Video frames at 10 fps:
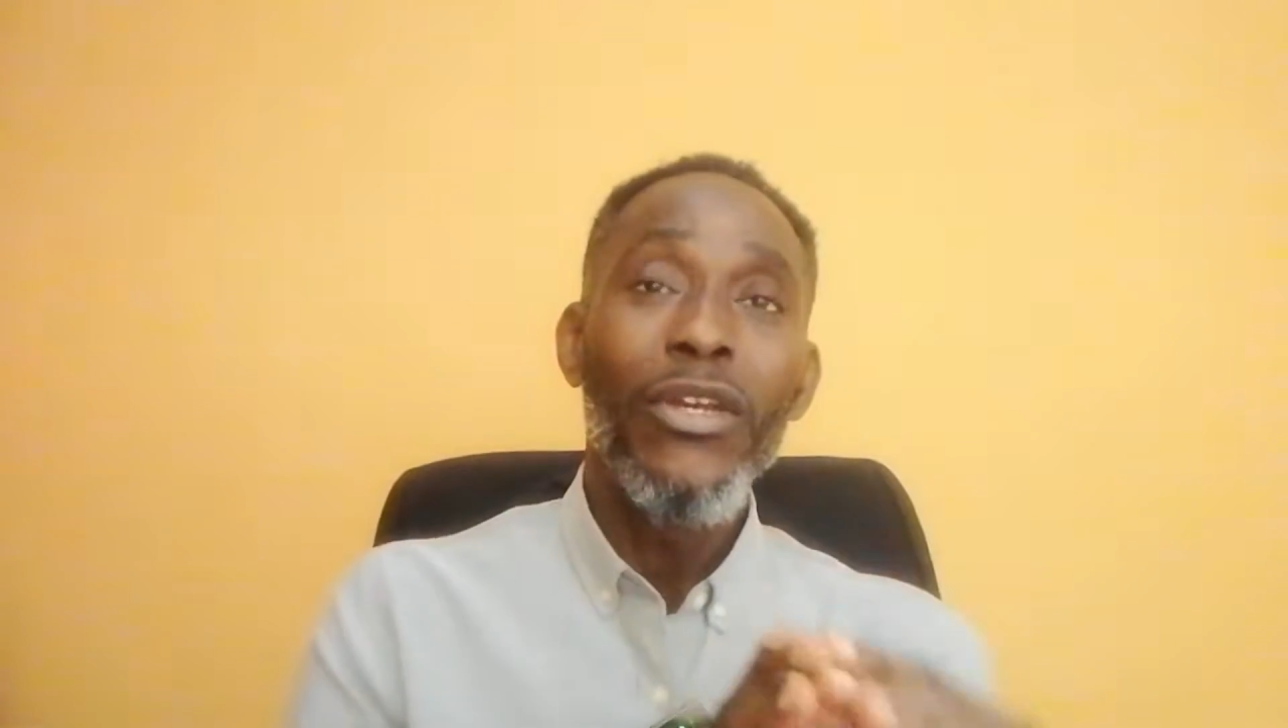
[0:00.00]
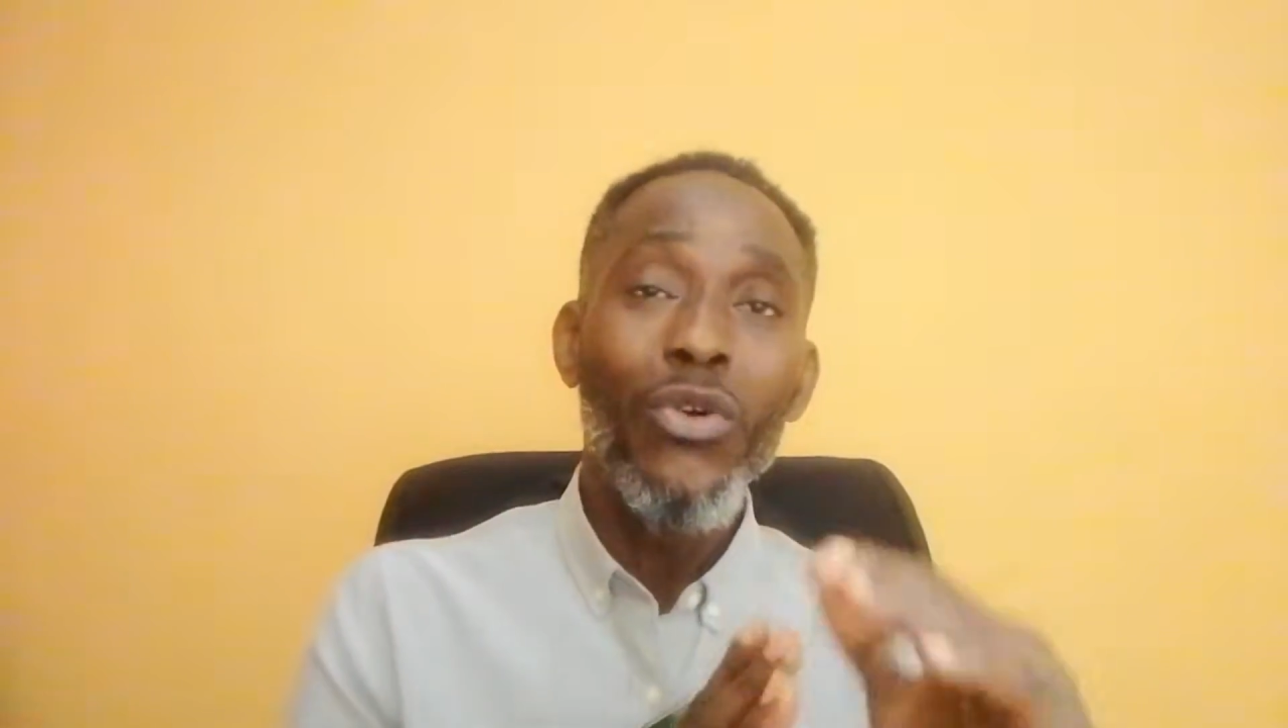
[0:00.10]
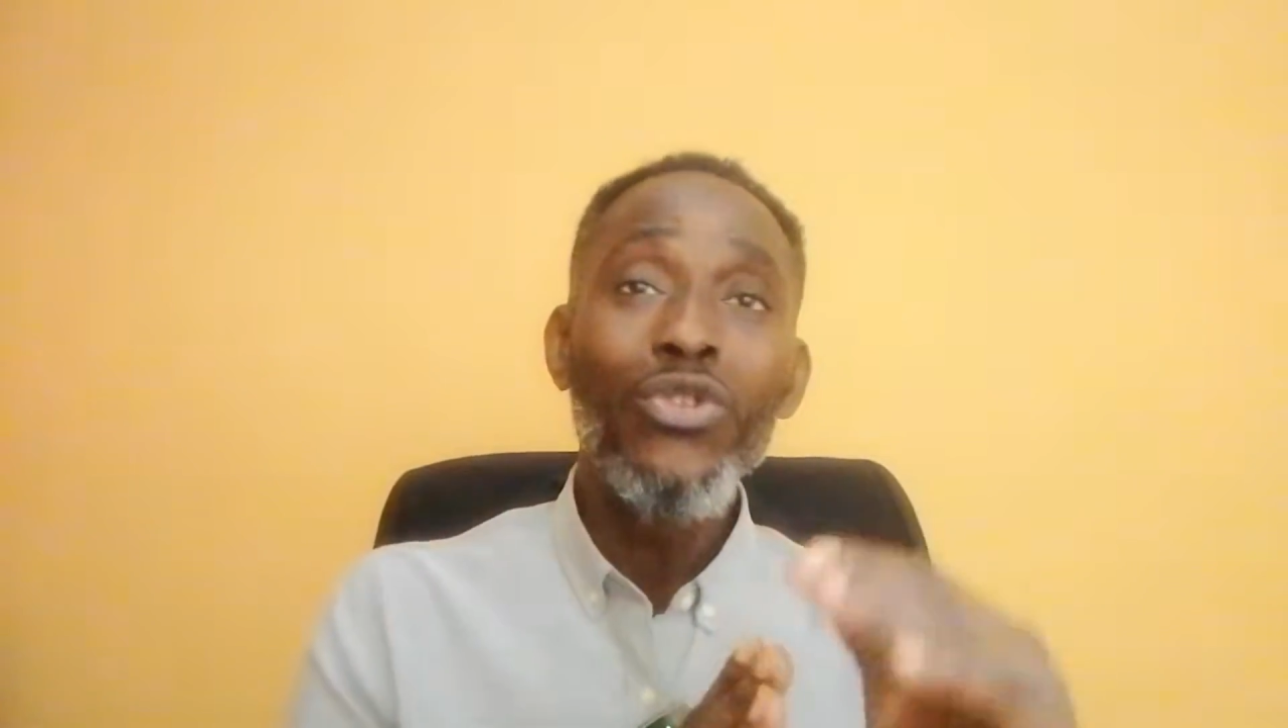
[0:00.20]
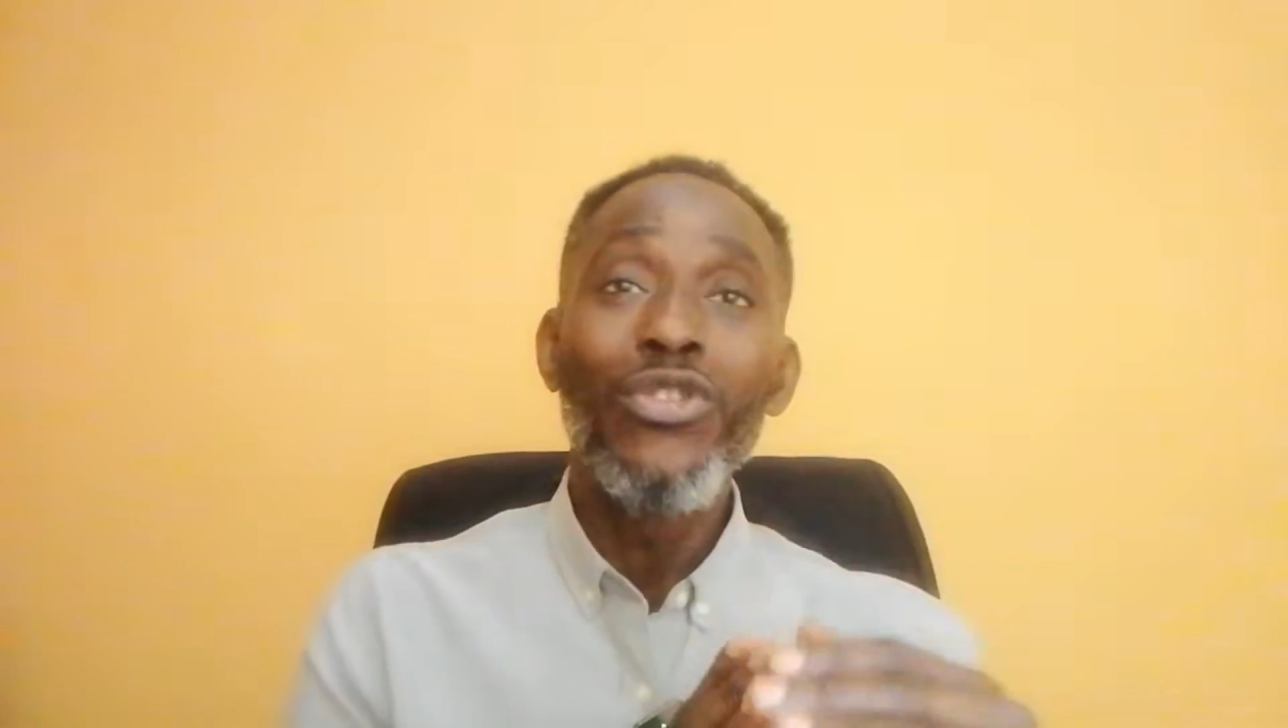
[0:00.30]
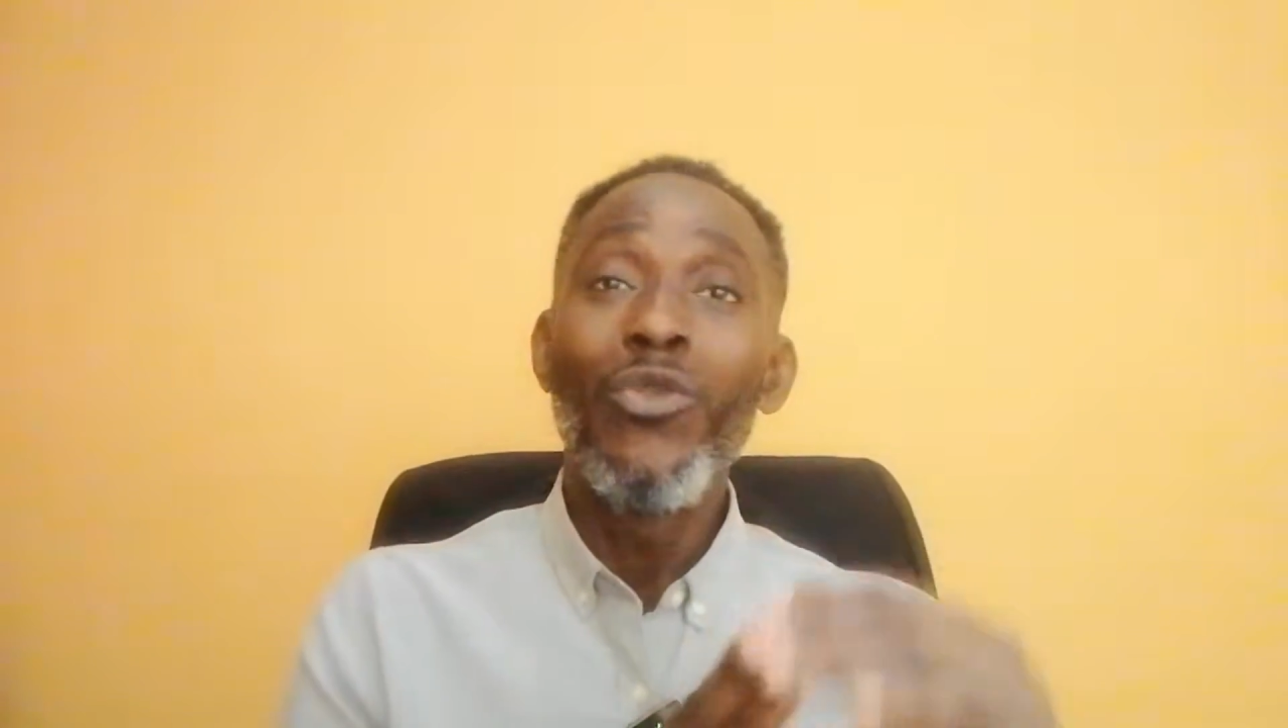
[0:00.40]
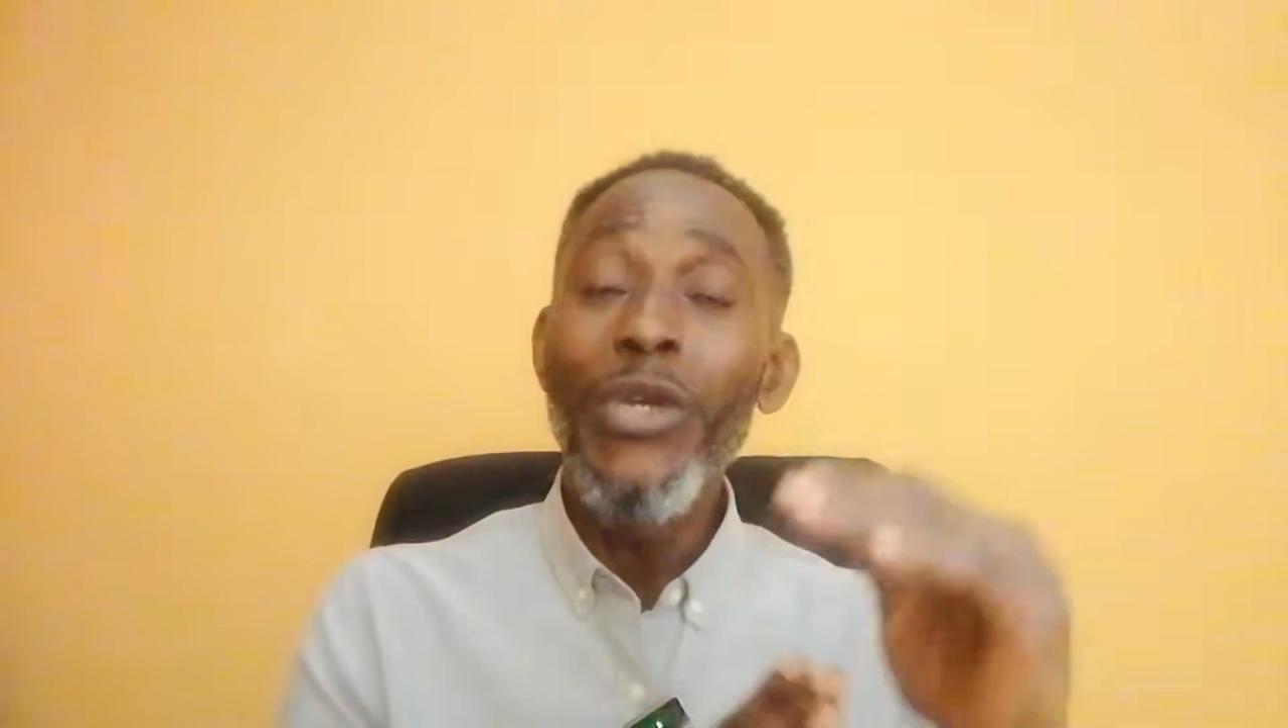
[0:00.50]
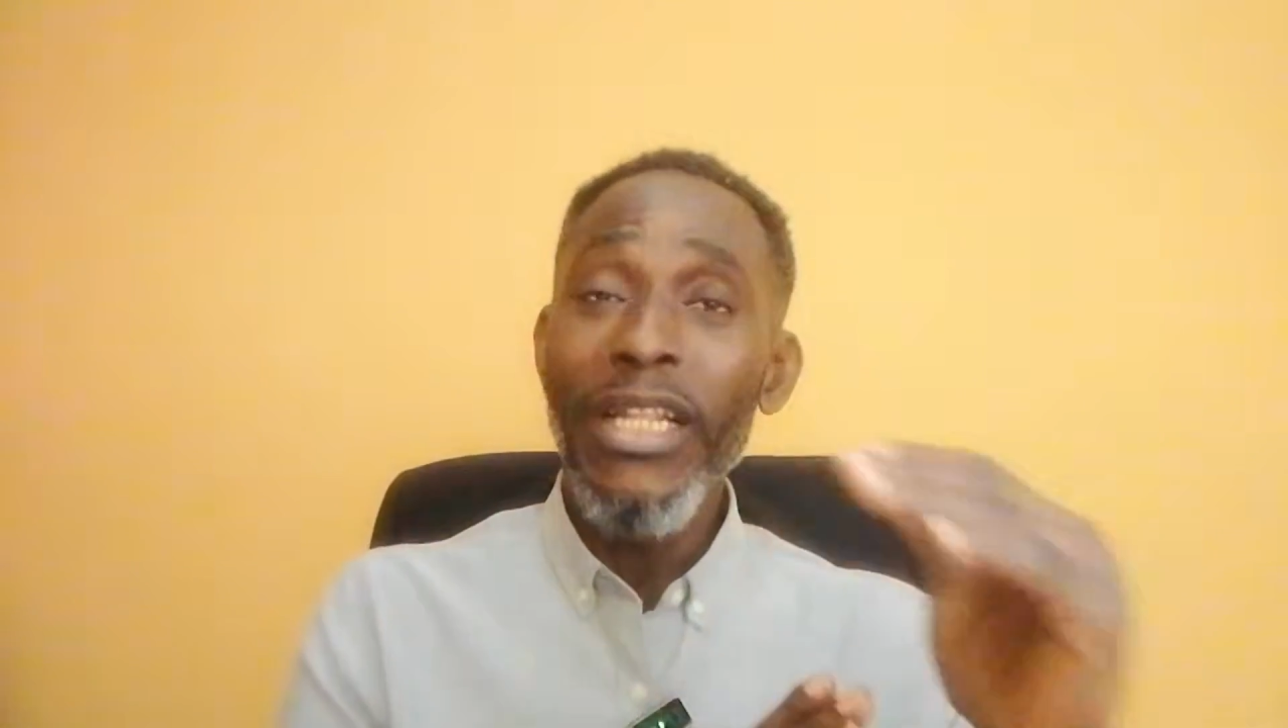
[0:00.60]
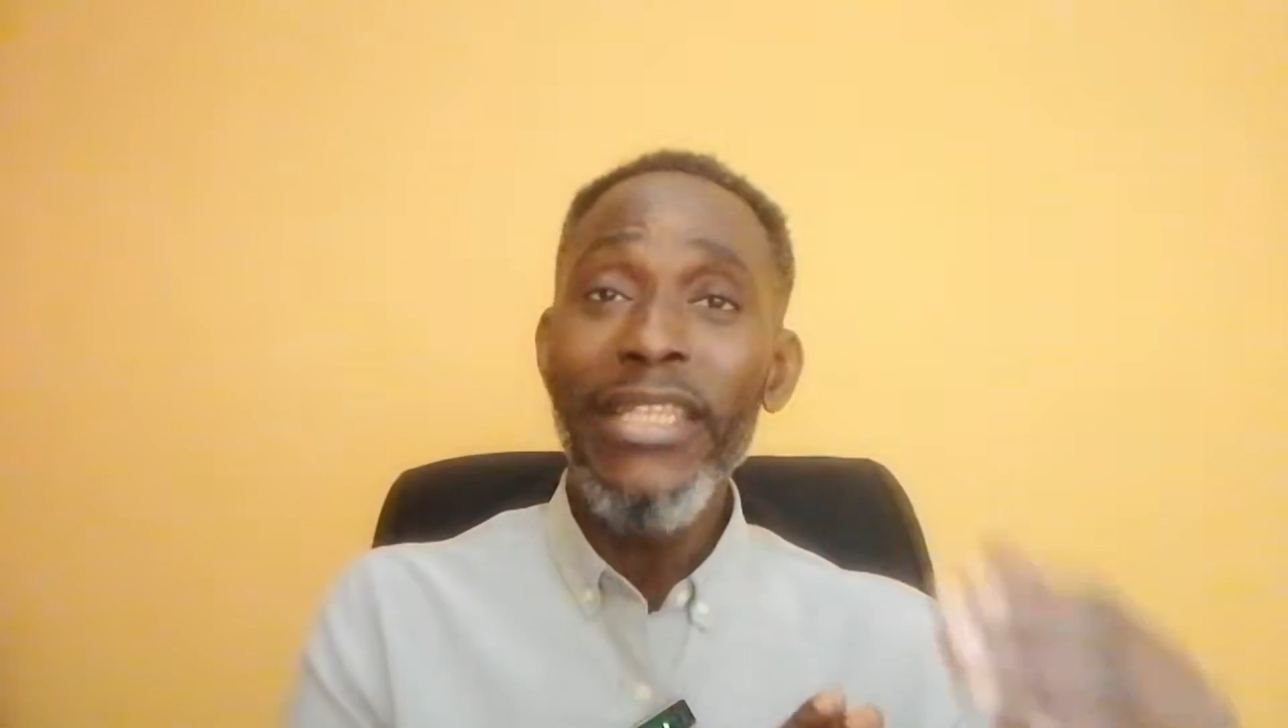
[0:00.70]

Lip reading: go to the weekly